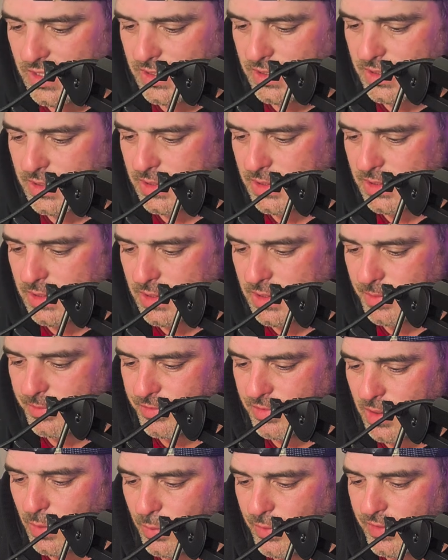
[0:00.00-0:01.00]
And it
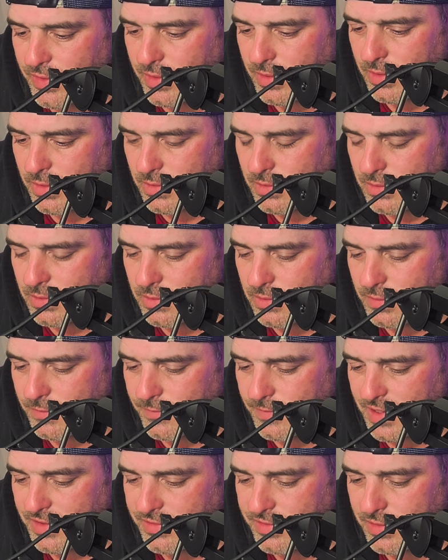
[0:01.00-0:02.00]
comes on with a
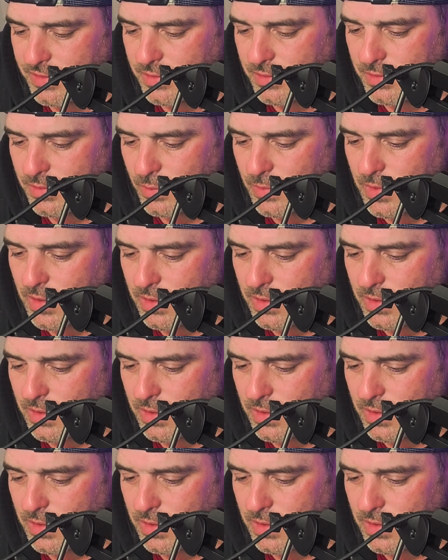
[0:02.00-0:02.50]
little fancy